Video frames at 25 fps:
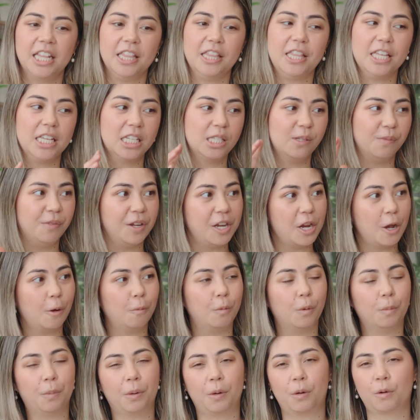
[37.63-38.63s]
This
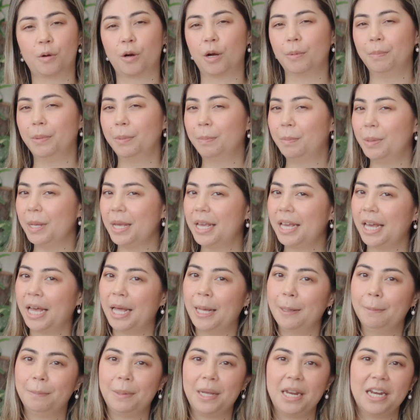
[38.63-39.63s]
video will probably
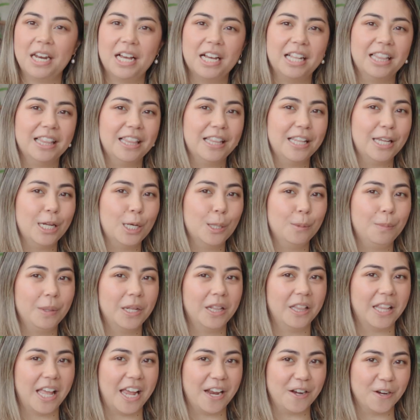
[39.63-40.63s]
come in a little
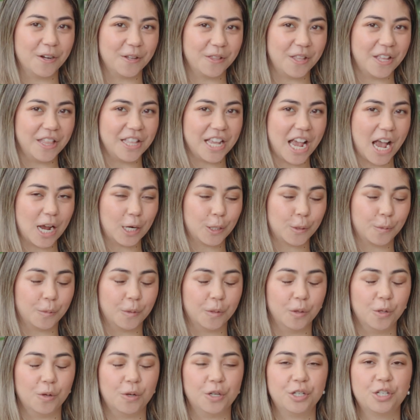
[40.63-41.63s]
bit later than the
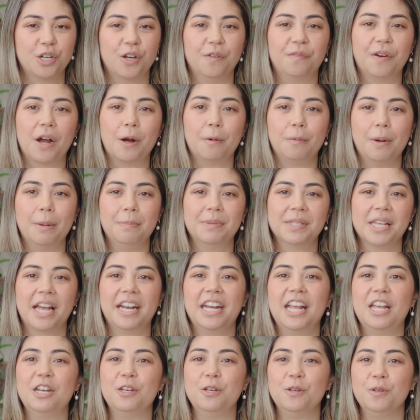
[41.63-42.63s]
actual launch of our
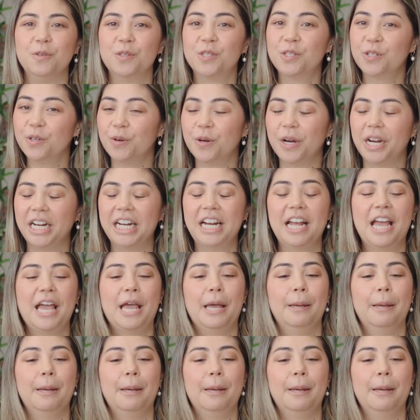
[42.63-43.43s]
website and new store,